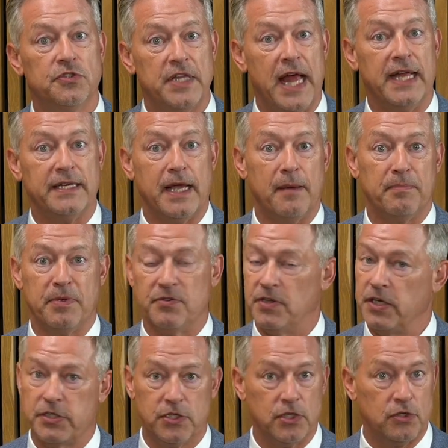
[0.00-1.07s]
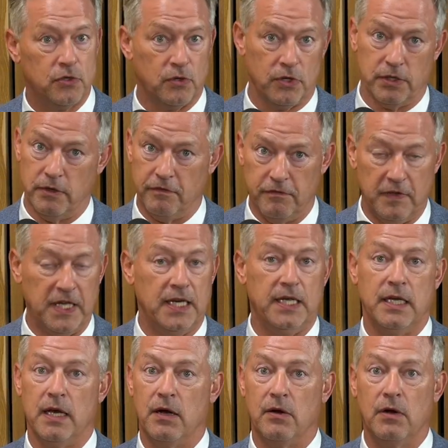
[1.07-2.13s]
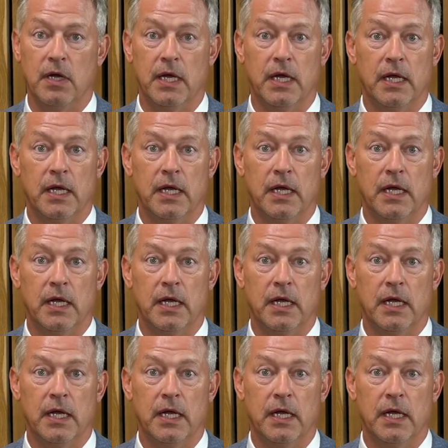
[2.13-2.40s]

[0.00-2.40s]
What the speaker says: that deposition or the video